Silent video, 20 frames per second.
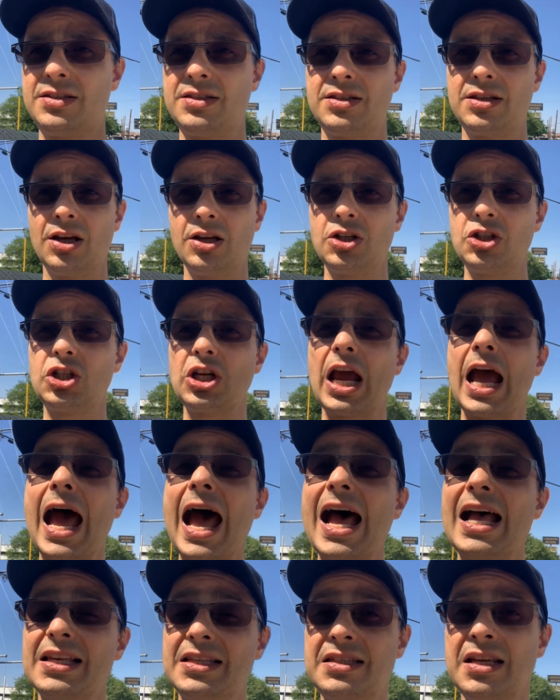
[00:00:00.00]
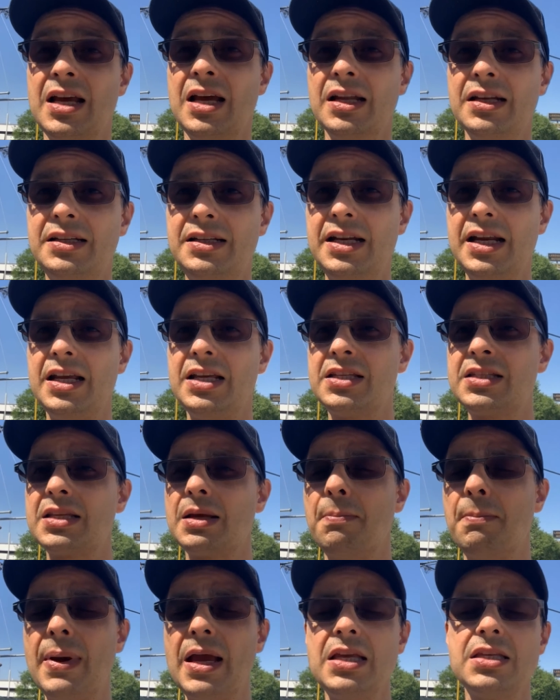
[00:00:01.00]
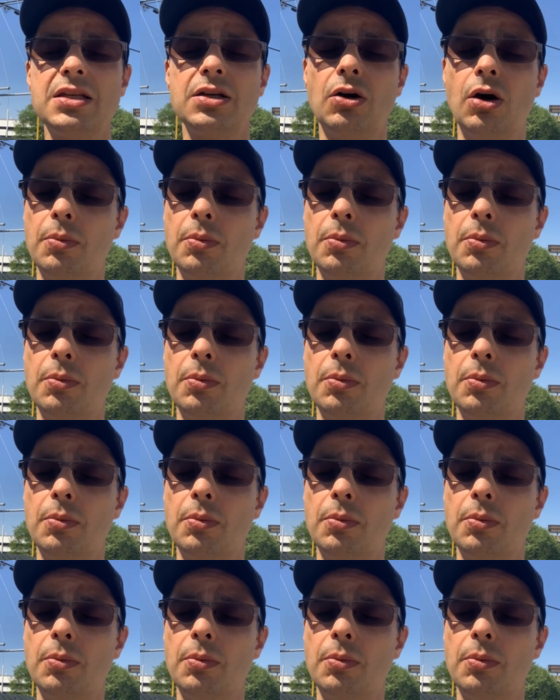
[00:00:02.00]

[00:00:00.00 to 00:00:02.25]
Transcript: such as this amazing